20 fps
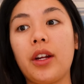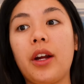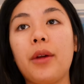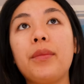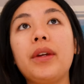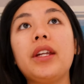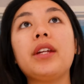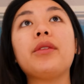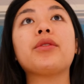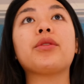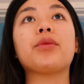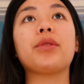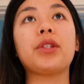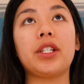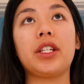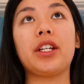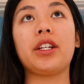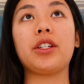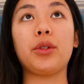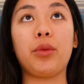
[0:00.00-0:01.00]
Our meeting was
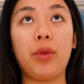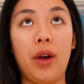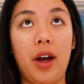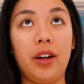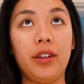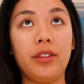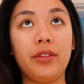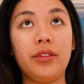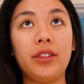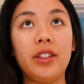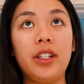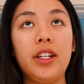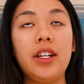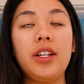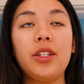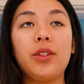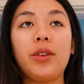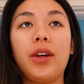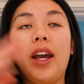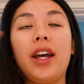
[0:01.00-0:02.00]
originally at 12,
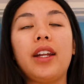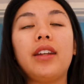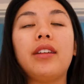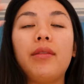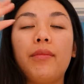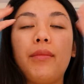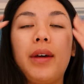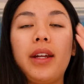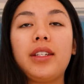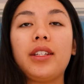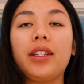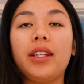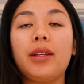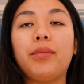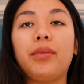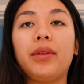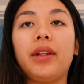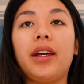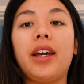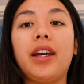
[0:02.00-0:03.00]
so I had mentally
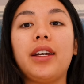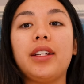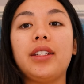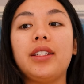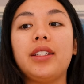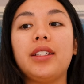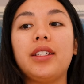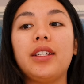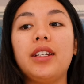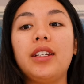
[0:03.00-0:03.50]
planned